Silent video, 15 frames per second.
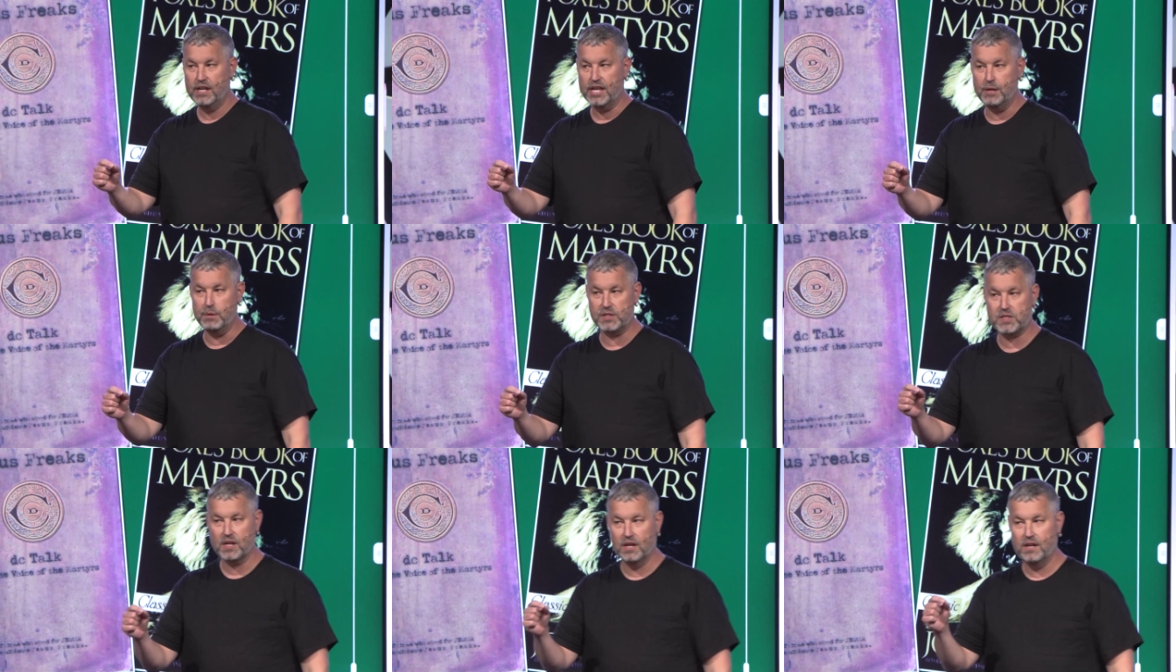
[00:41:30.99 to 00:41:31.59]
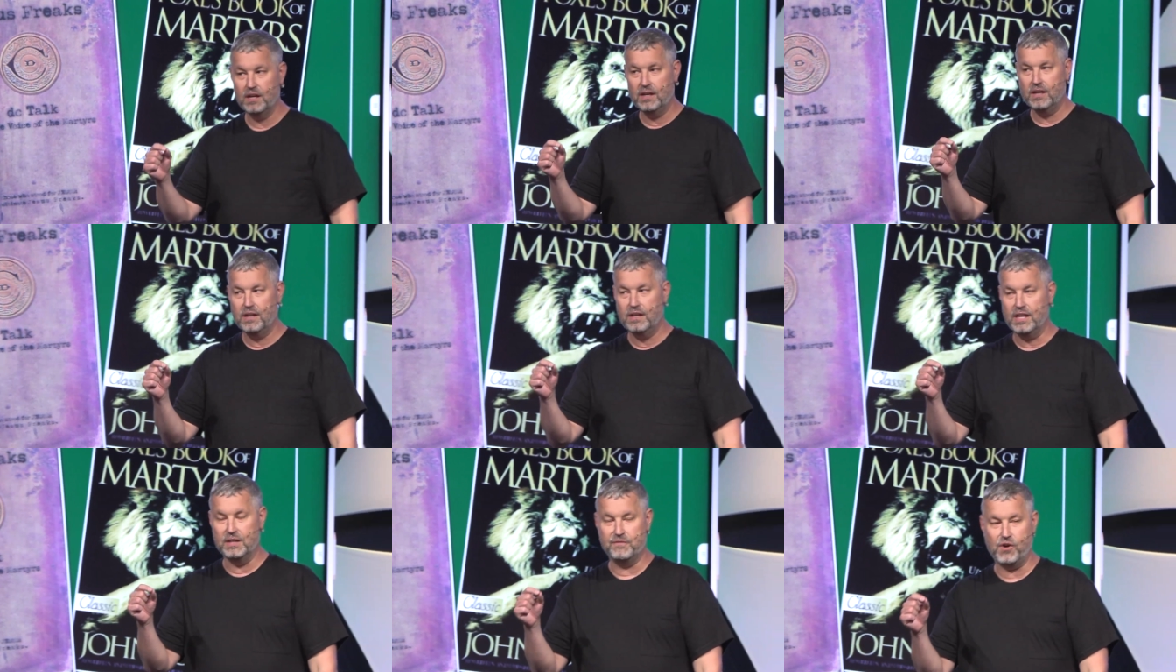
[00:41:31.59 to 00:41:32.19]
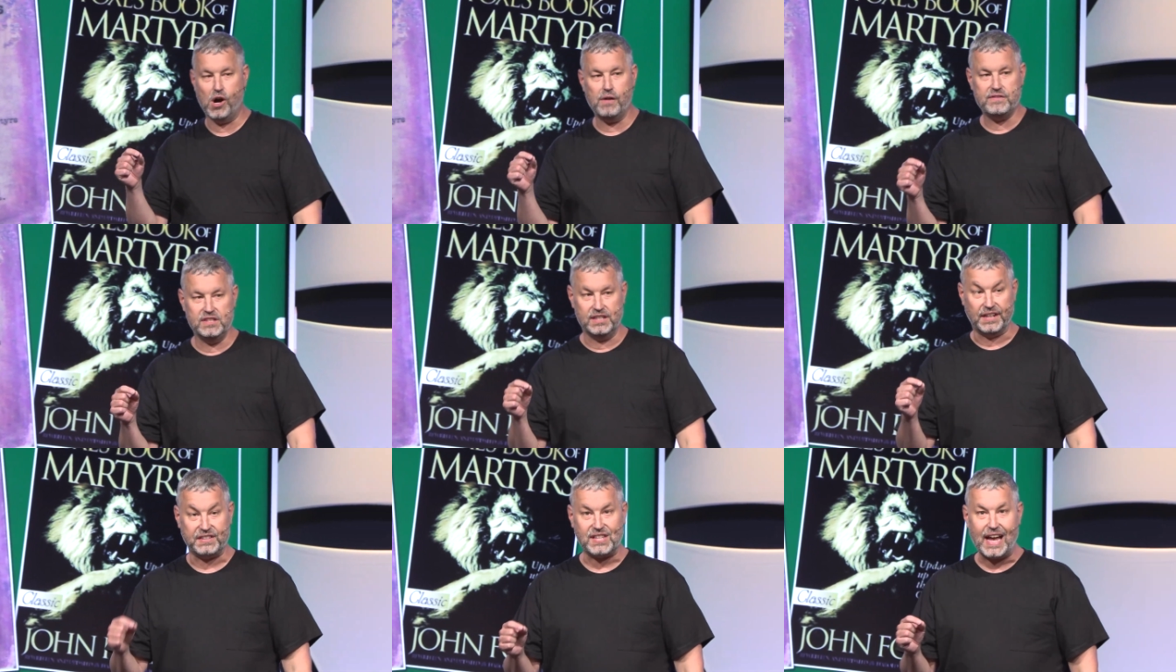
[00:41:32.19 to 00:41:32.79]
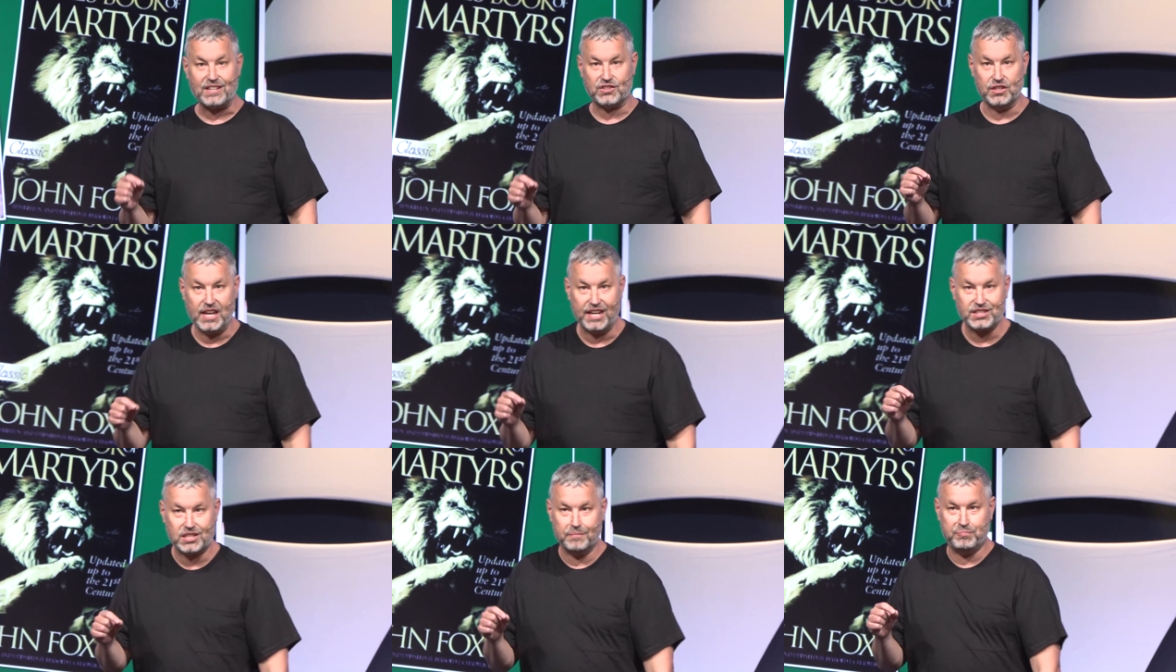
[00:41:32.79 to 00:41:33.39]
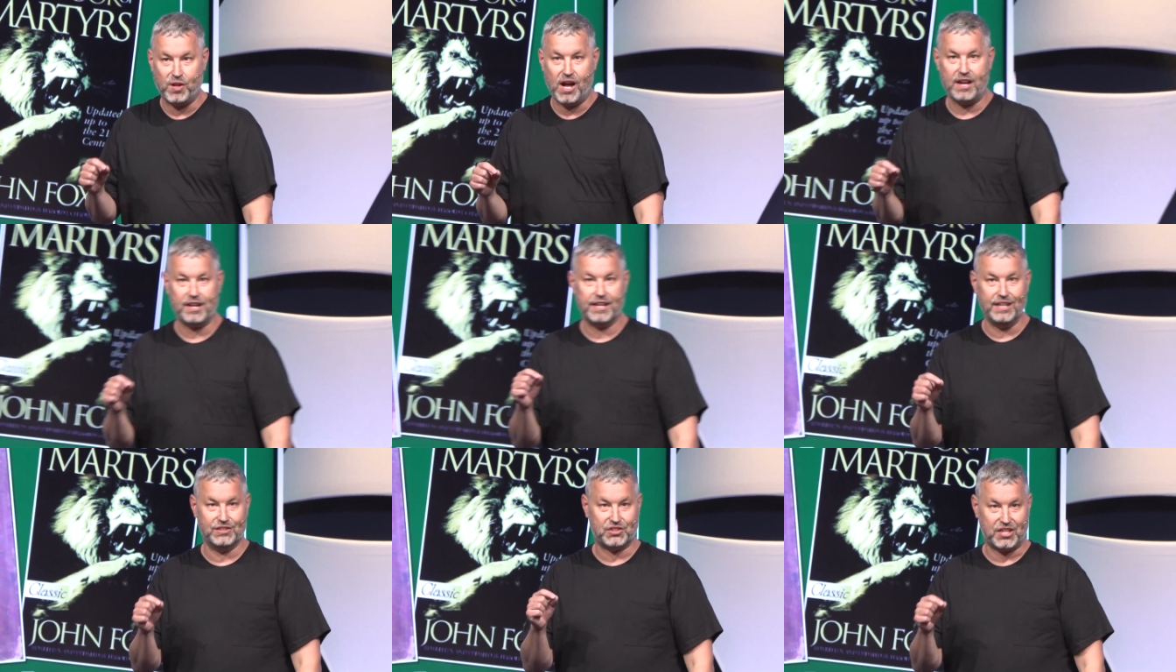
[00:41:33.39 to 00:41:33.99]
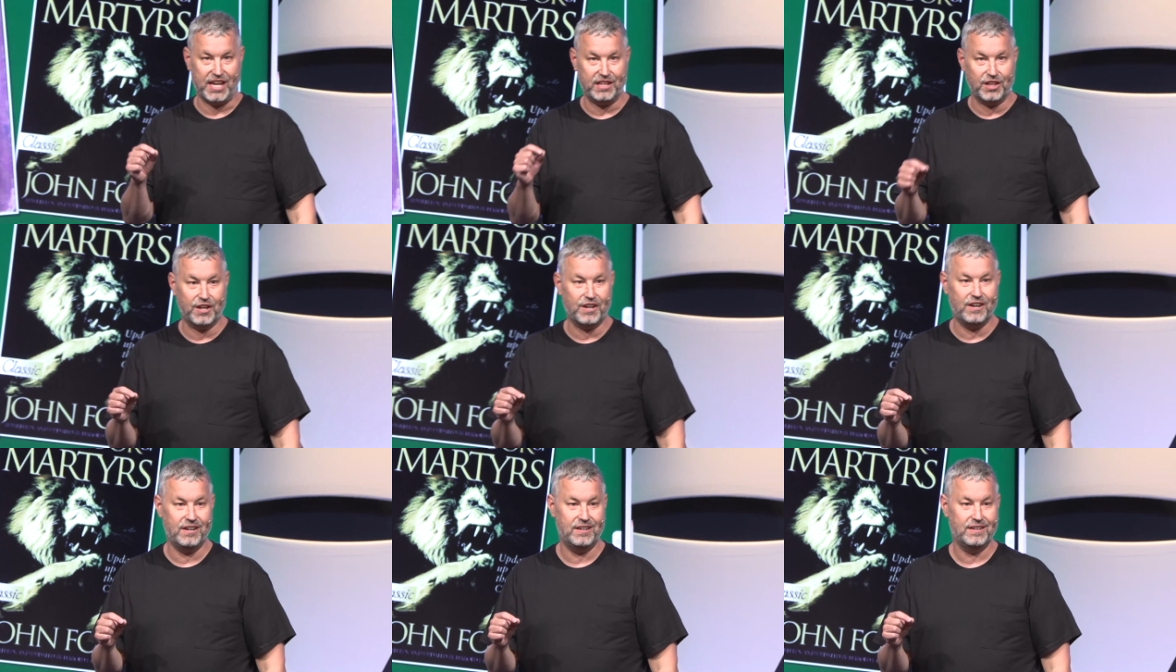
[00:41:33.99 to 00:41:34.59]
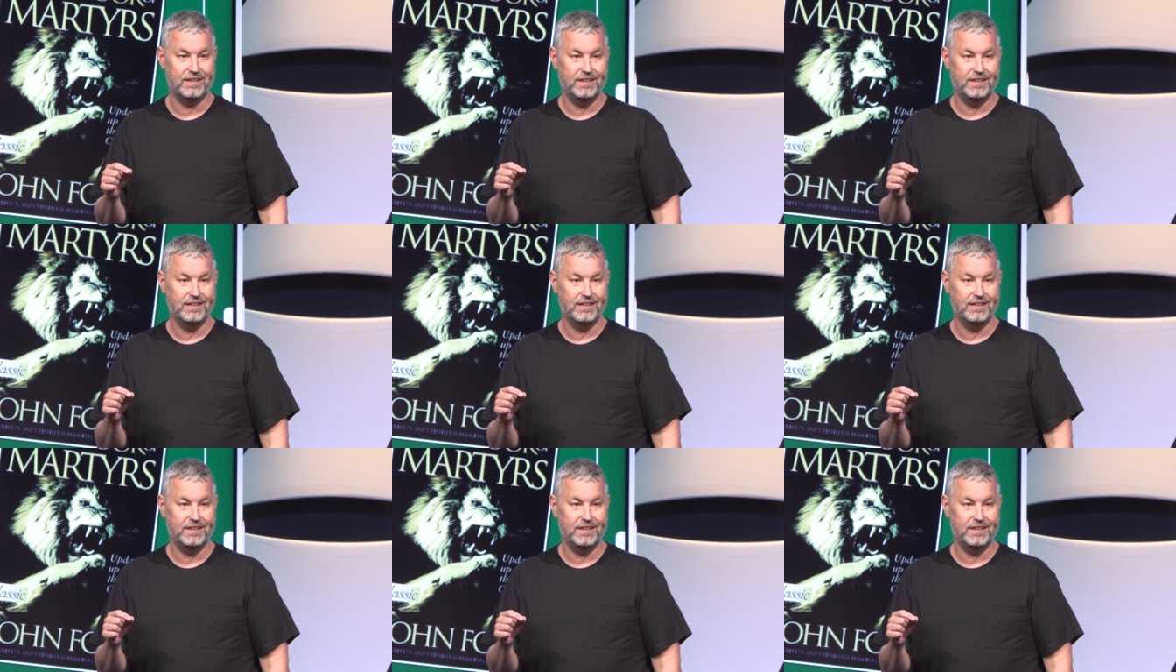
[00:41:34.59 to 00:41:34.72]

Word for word: He was involved in an assassination plot against Hitler.